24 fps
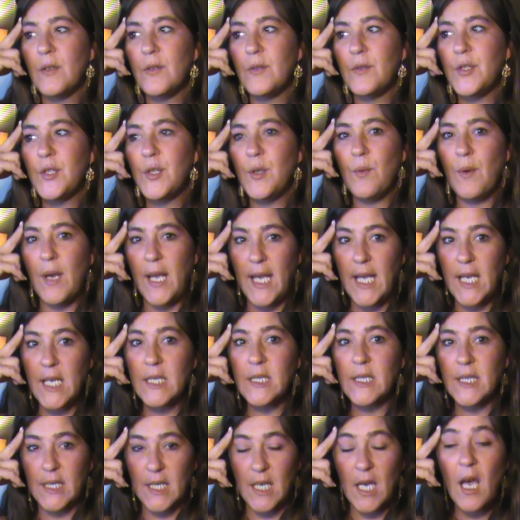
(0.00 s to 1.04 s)
to
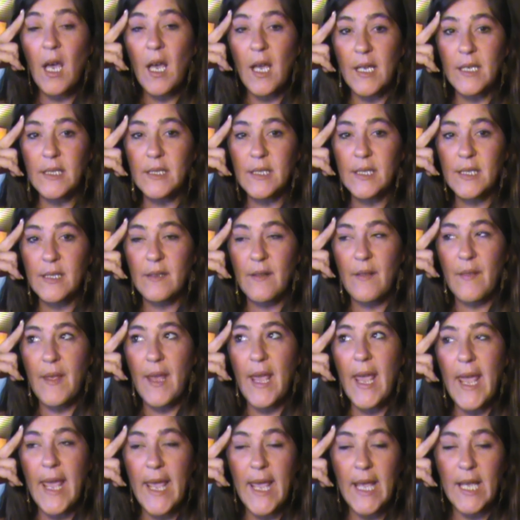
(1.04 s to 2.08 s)
hand cut the
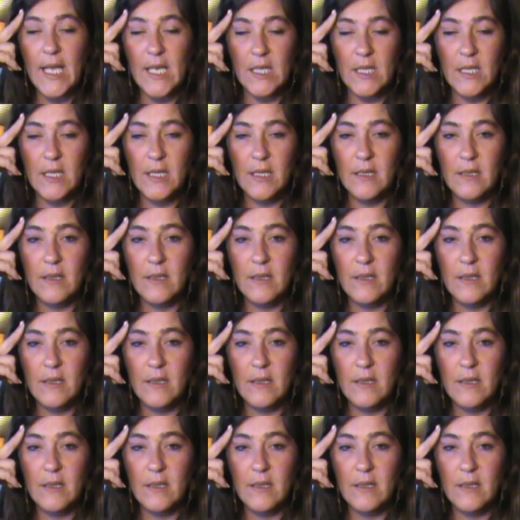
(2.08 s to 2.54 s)
head